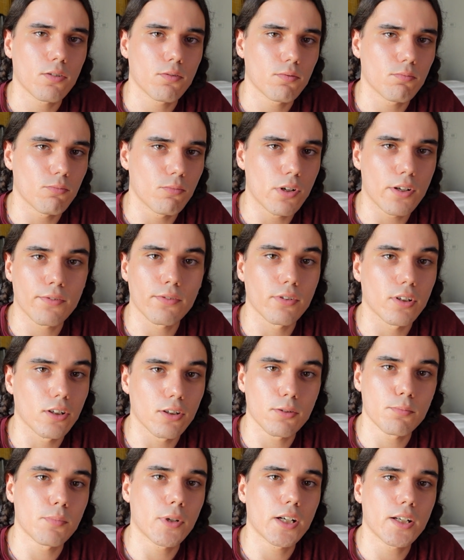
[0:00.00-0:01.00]
with
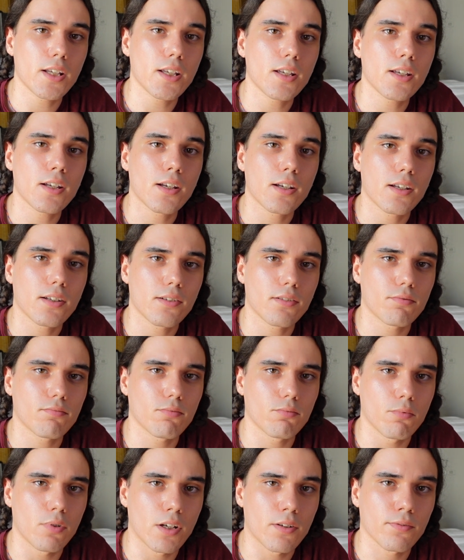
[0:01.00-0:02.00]
real money,
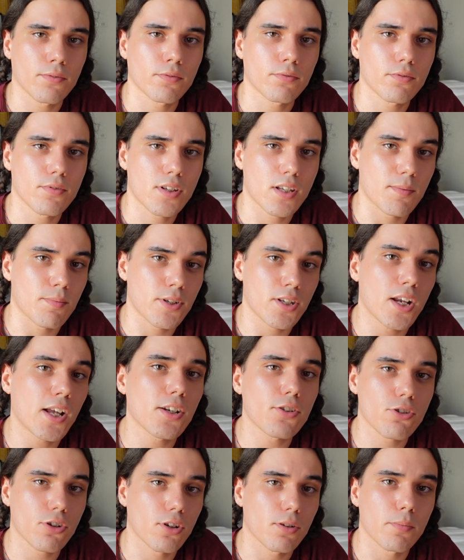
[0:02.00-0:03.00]
with
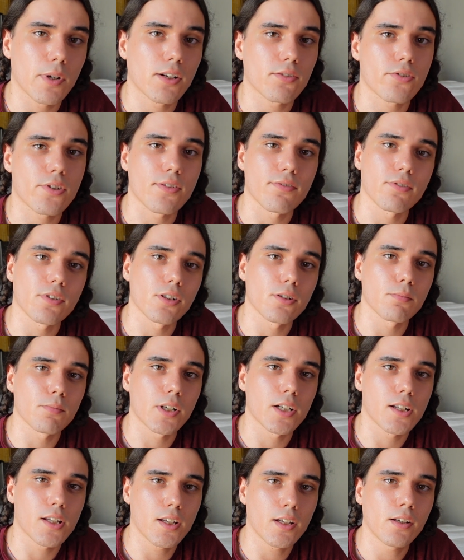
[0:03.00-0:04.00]
substantial amounts of real
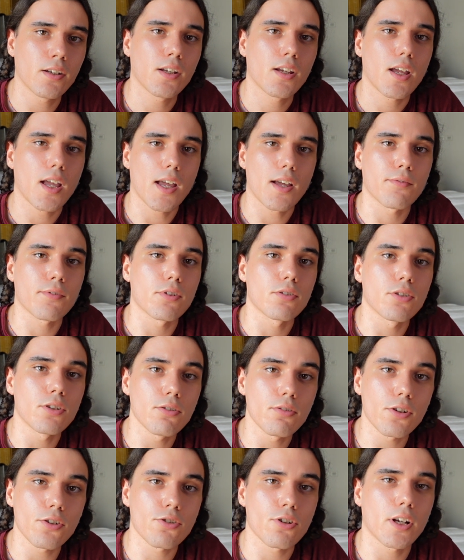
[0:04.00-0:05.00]
money if you're
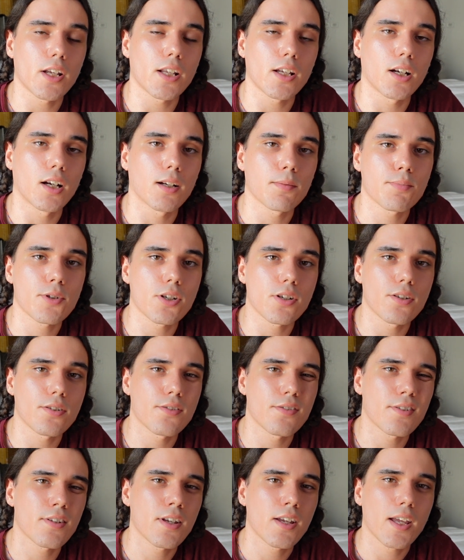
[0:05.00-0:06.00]
new to trading
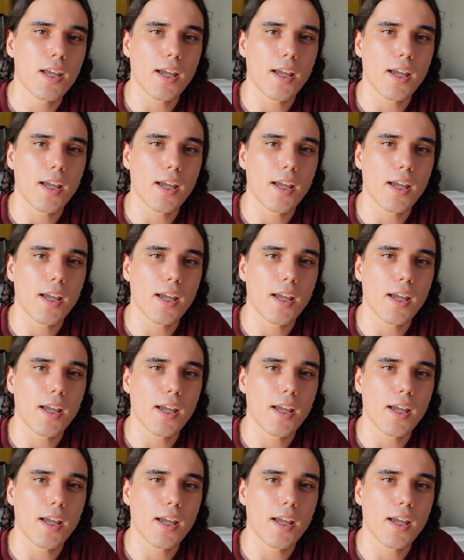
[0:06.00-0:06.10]
options,